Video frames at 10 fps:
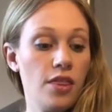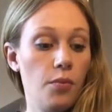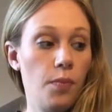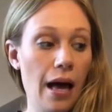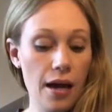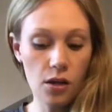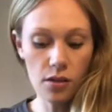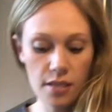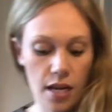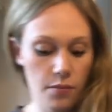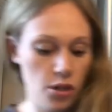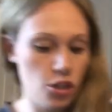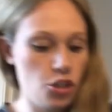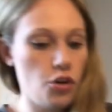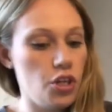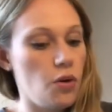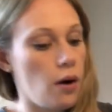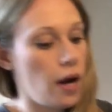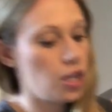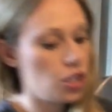The bottles that I'm gonna show you
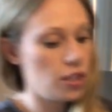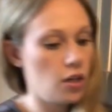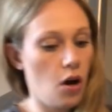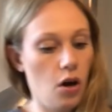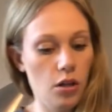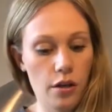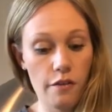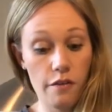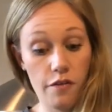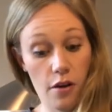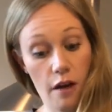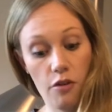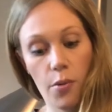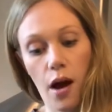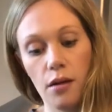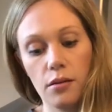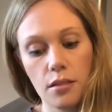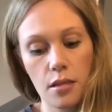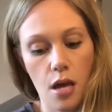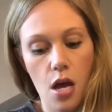are actually called Forever
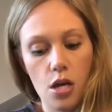bottles.